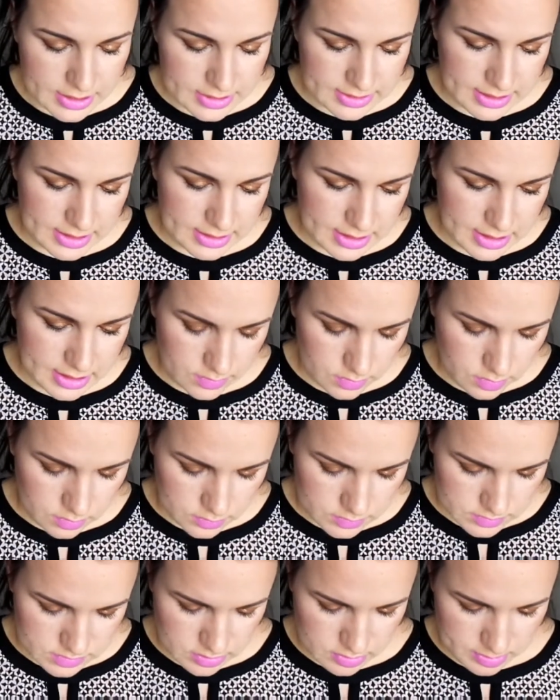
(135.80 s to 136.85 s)
Then I
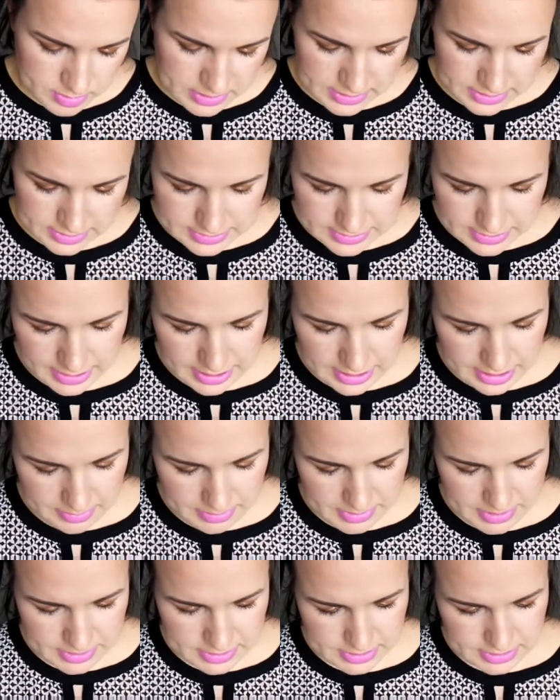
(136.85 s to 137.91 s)
also picked
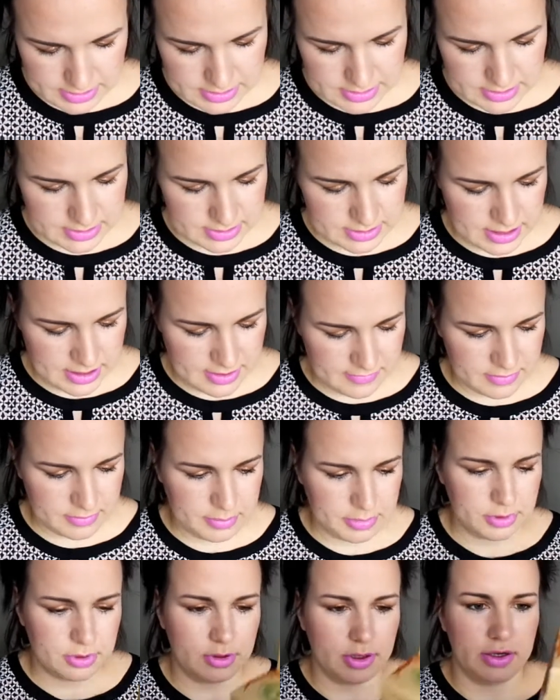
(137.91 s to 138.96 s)
up, and this doesn't have a
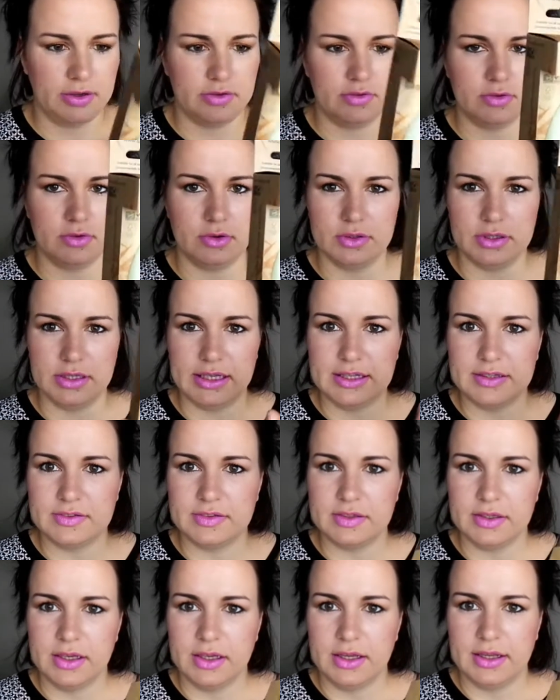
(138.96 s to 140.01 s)
price on
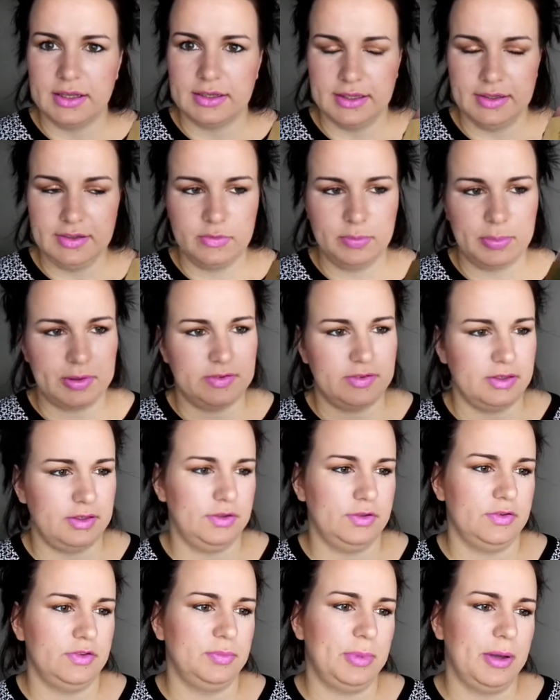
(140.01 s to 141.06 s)
it, this
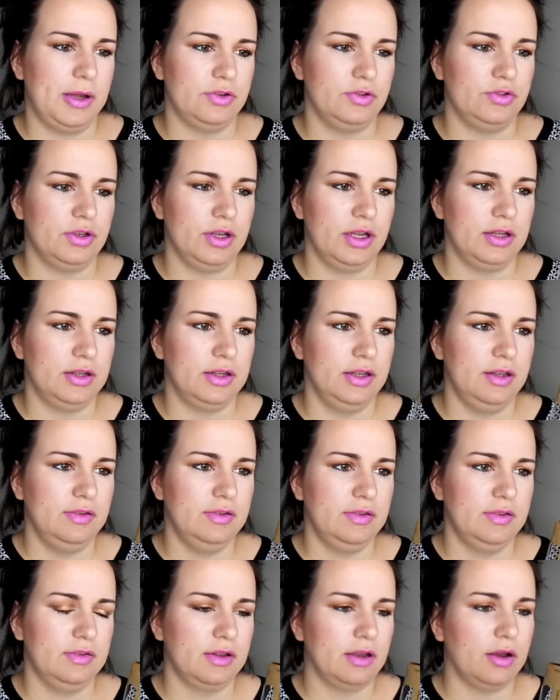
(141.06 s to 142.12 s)
particular sponge, and this
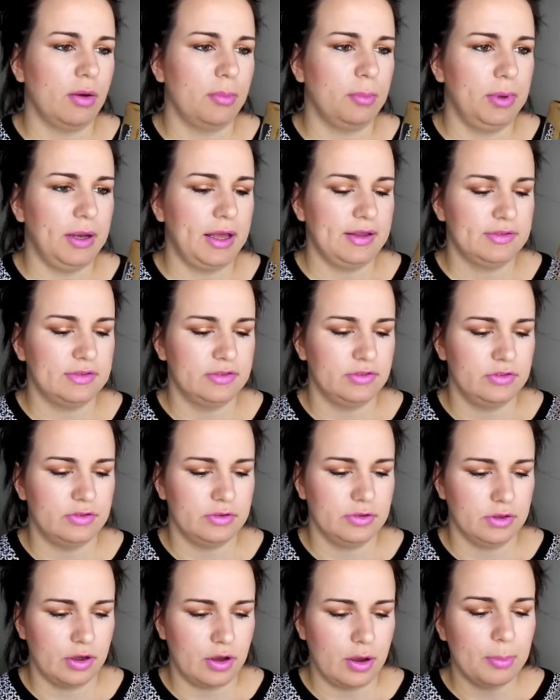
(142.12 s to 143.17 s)
is a complexion
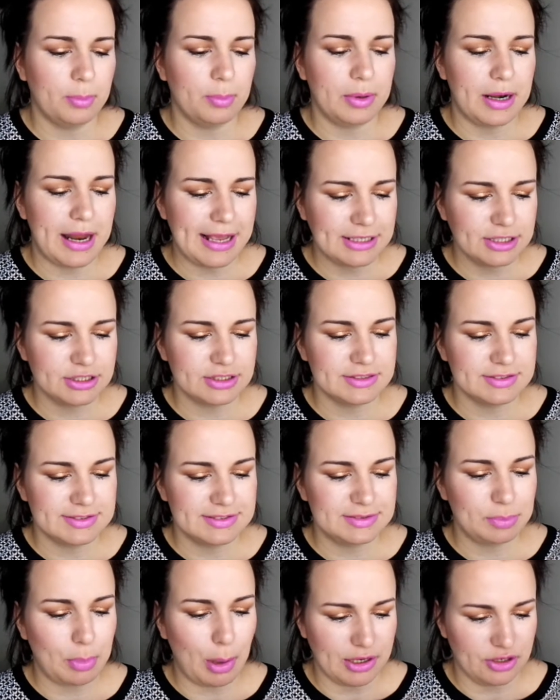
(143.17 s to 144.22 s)

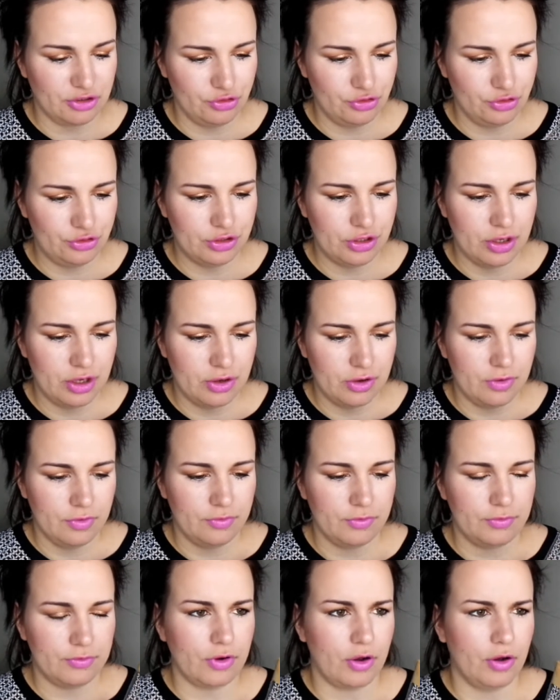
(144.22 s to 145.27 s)
sponge
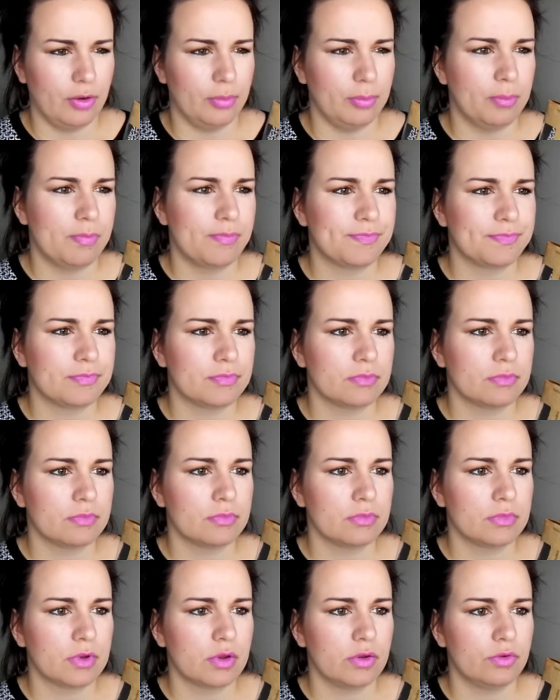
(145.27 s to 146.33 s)
from
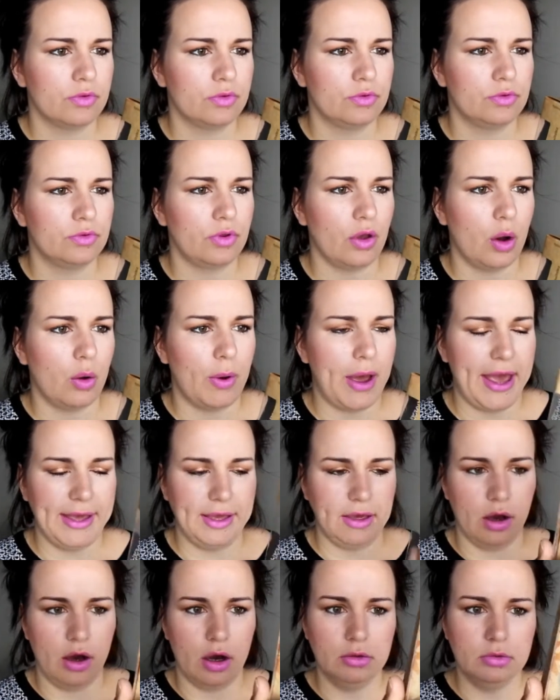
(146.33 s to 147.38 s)

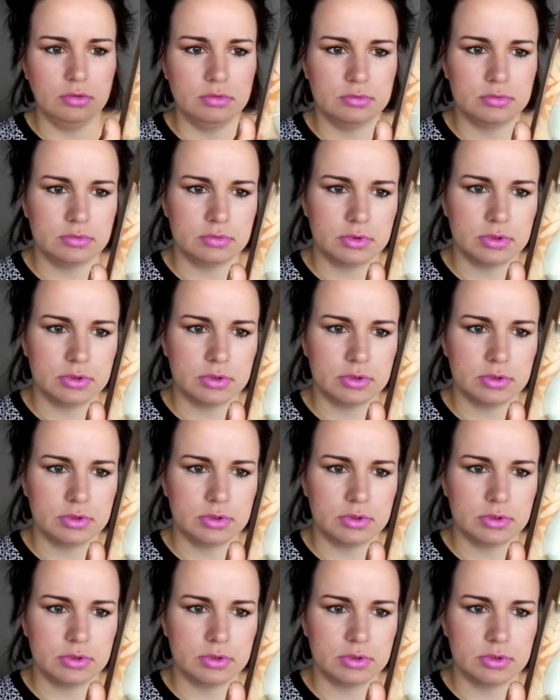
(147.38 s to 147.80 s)
Eco.